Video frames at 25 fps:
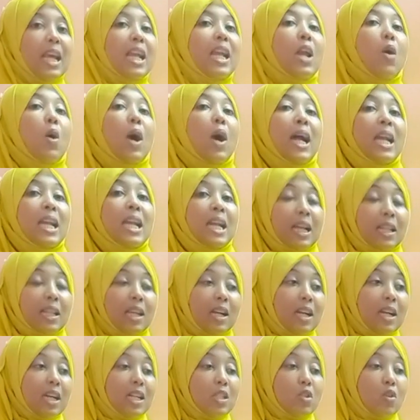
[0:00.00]
Now,
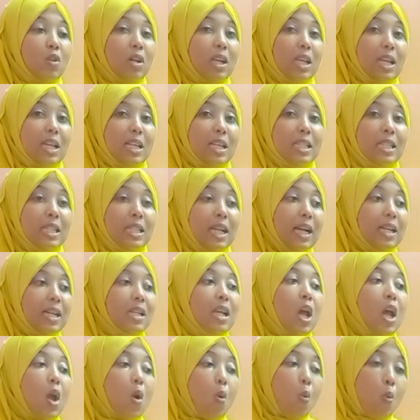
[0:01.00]
another reason is that